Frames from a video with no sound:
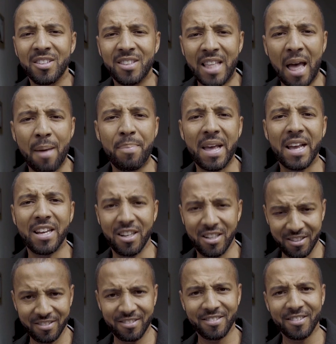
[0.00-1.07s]
they're bigger,
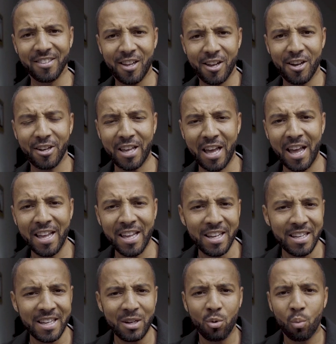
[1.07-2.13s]
okay?
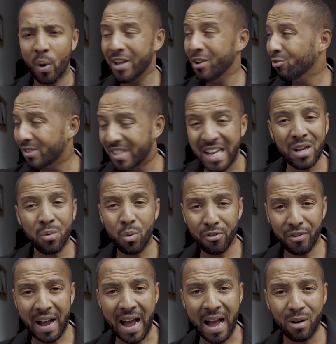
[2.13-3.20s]
When you're dealing with
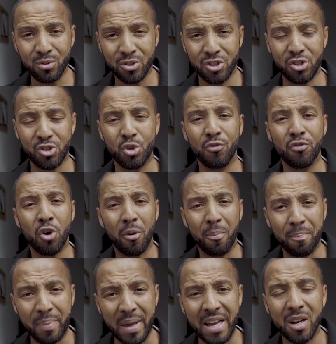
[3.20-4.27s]
houses, you've
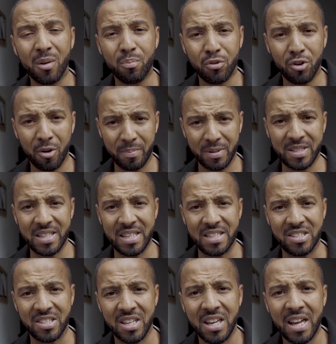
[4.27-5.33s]
got bigger
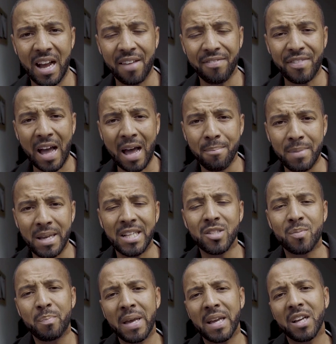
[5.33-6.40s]
properties and that means
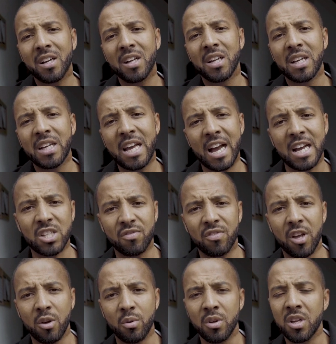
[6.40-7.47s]
bigger cash
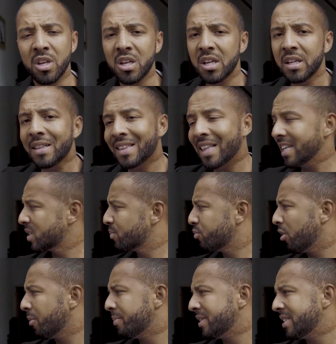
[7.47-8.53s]
flow. This
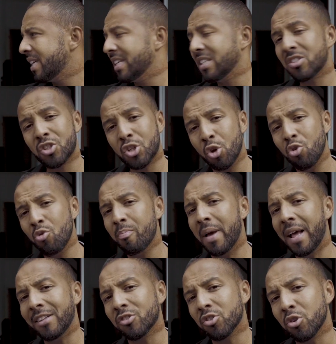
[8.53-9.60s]
property is 2
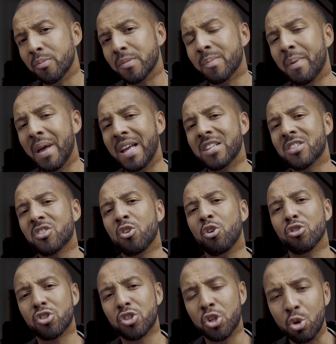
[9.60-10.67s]
bedrooms, but it's
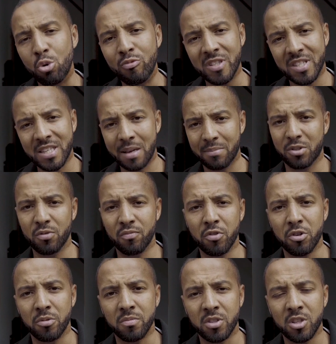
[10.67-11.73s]
got 2 reception
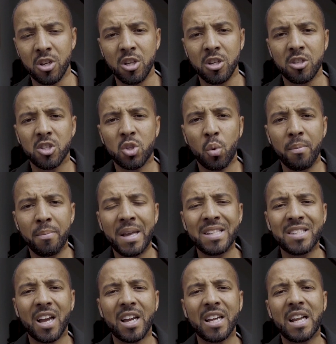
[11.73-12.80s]
rooms. So it
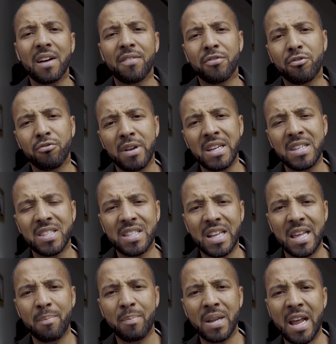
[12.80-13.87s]
means I can have 3
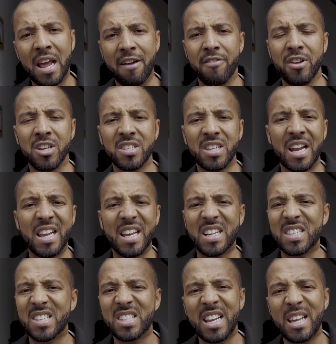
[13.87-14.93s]
sleeping areas and it
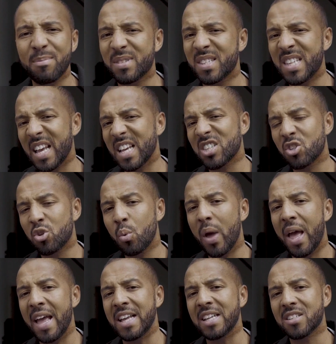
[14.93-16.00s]
can sleep 6 to
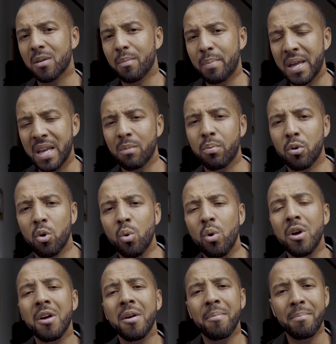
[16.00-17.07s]
8 people,
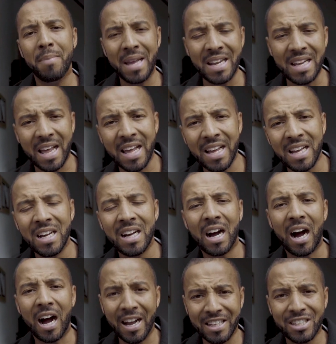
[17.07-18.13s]
meaning
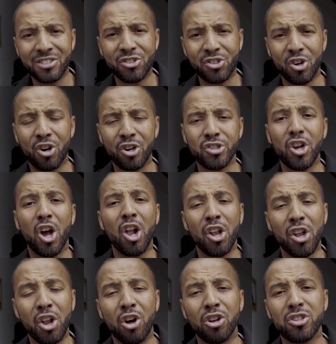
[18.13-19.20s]
I can charge a
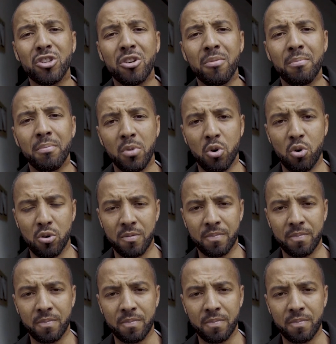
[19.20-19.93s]
lot more.